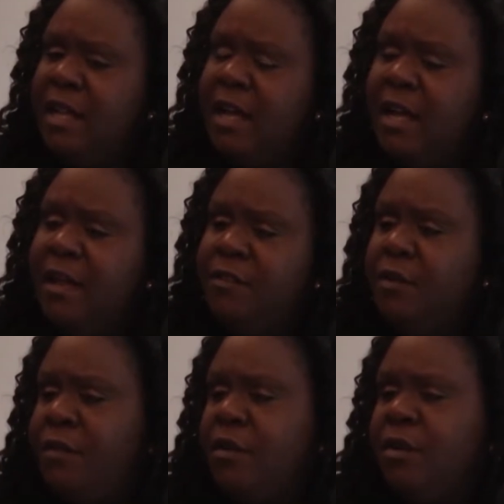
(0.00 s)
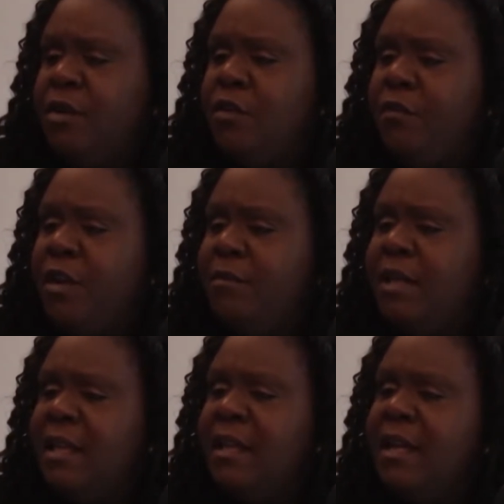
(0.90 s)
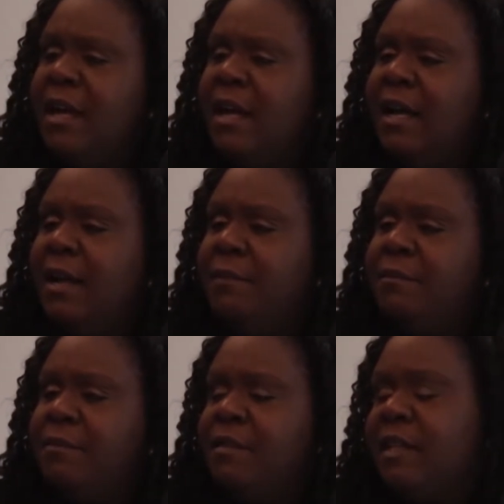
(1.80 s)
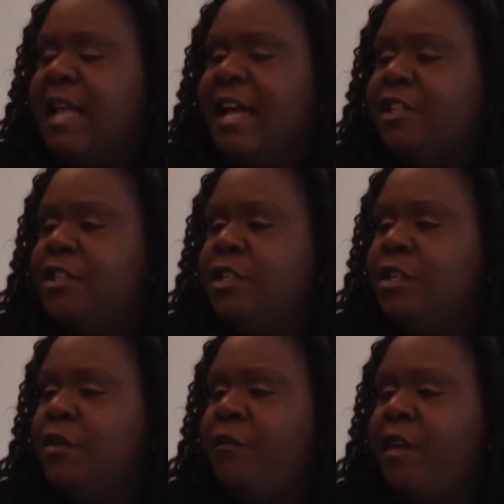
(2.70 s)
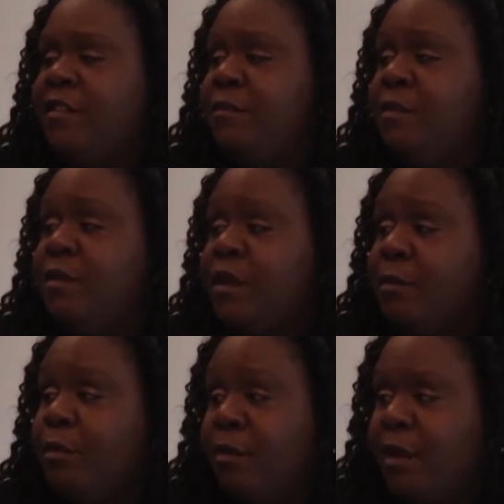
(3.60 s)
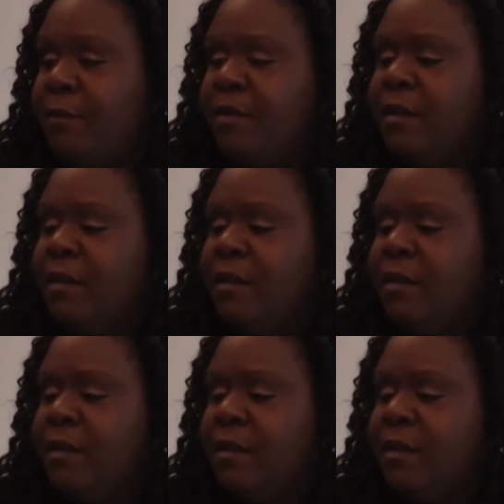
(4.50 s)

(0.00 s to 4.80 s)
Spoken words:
So if you go to GoFundMe /YoFest music programs,